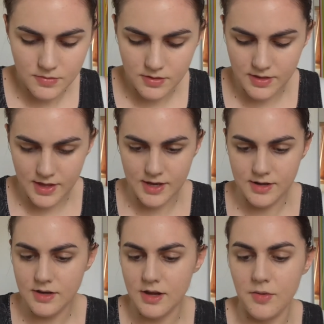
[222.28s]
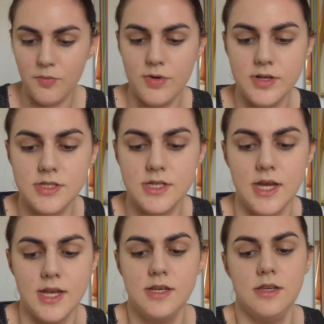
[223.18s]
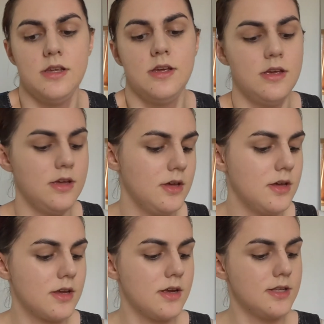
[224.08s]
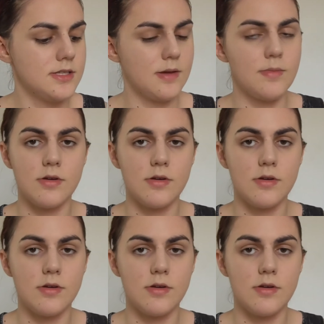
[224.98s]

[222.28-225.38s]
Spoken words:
Then I'm once again gonna take my